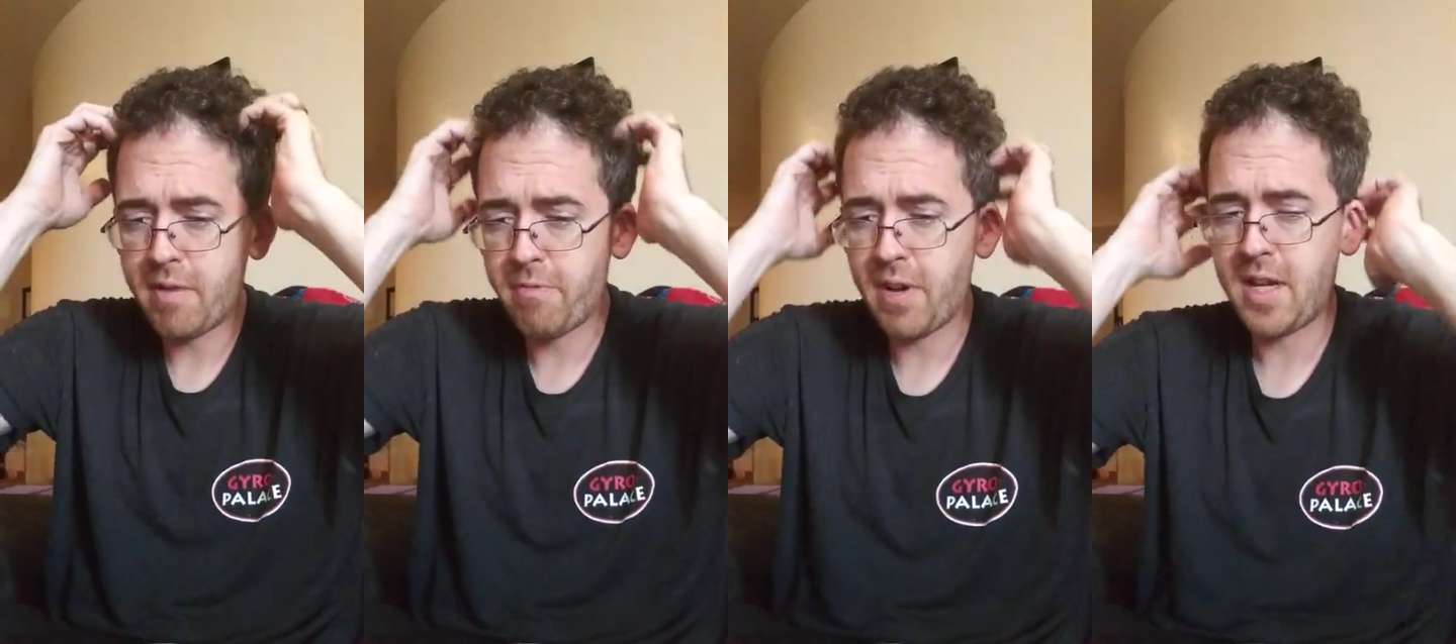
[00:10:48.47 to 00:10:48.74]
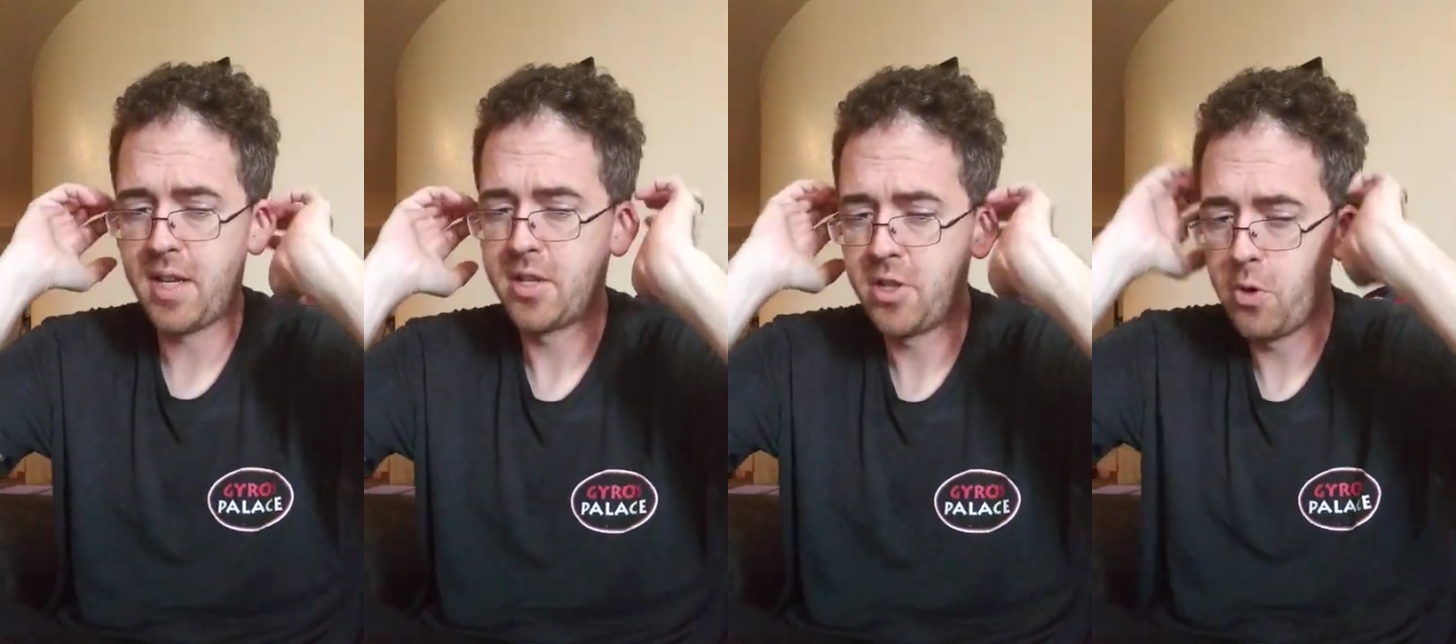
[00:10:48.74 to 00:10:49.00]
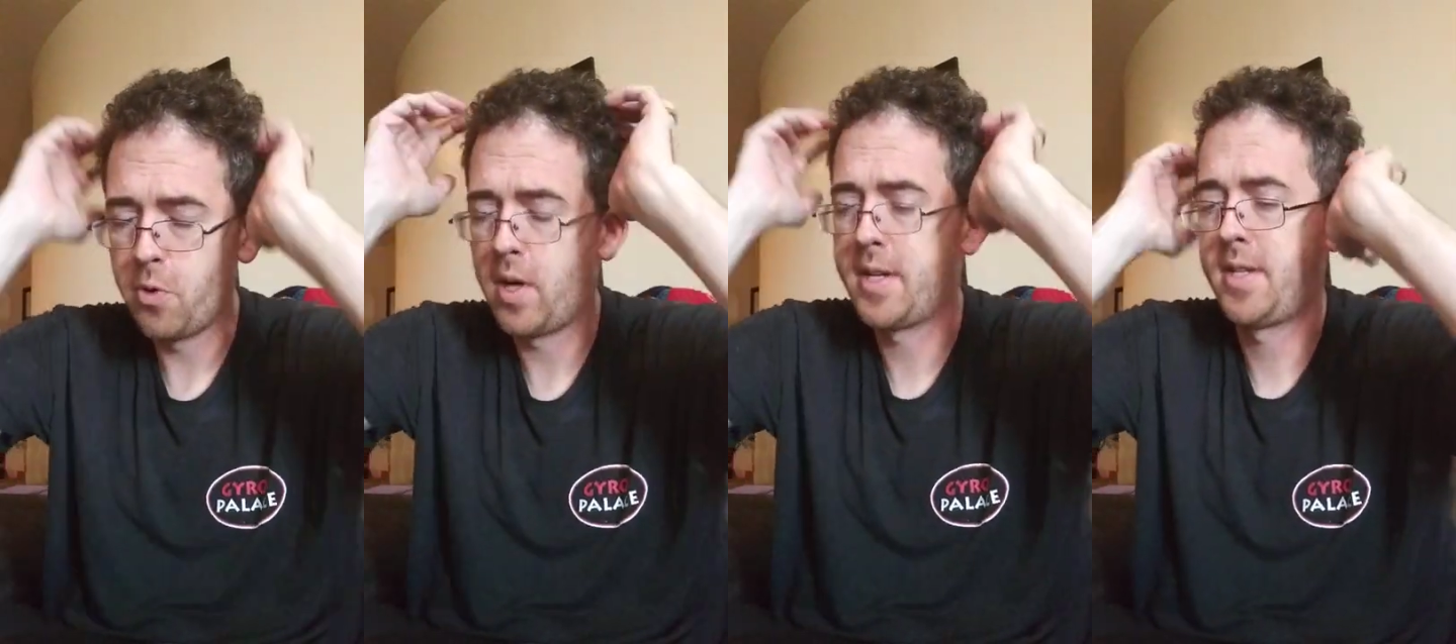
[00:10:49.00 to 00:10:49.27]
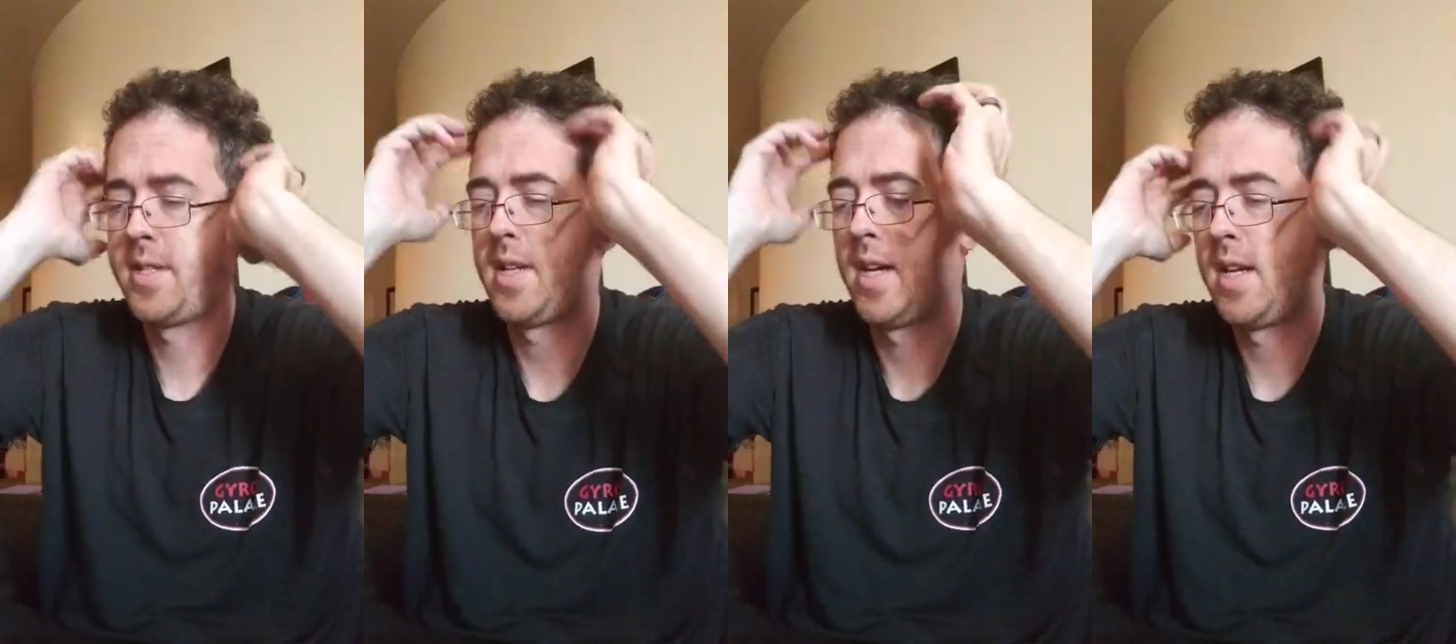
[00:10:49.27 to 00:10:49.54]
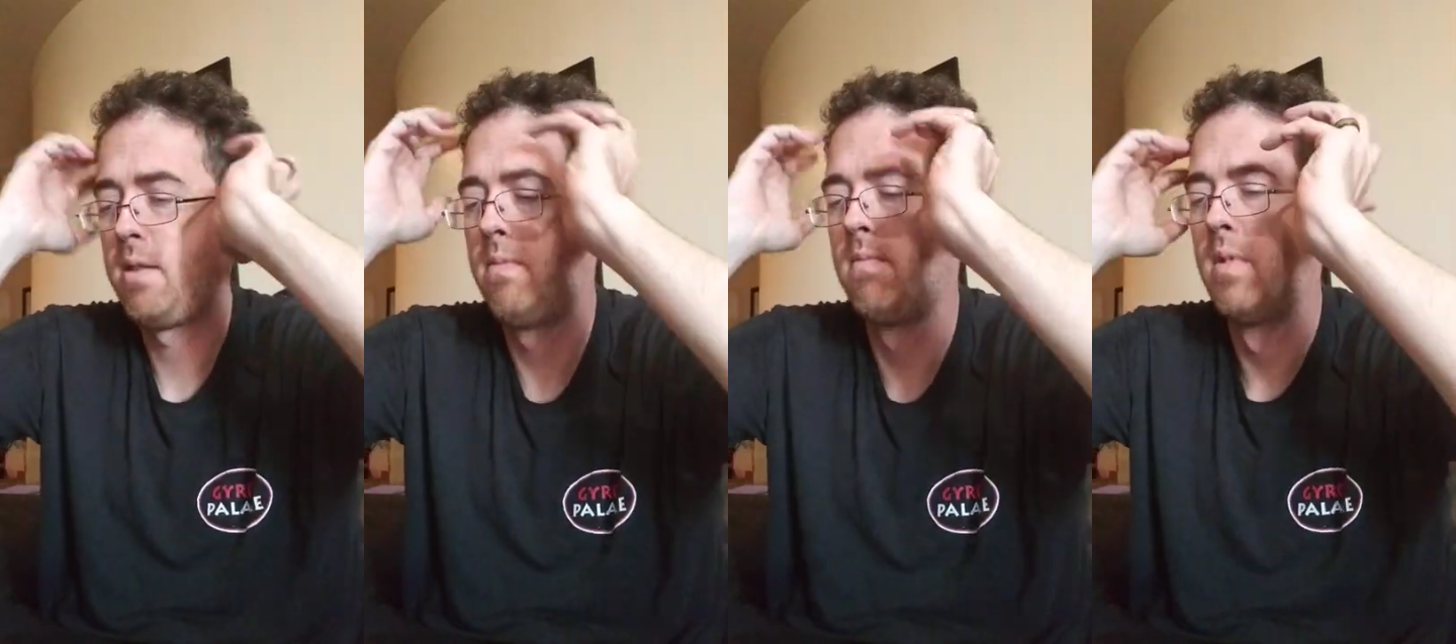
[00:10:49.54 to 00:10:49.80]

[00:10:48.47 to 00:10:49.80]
fade to two on the side.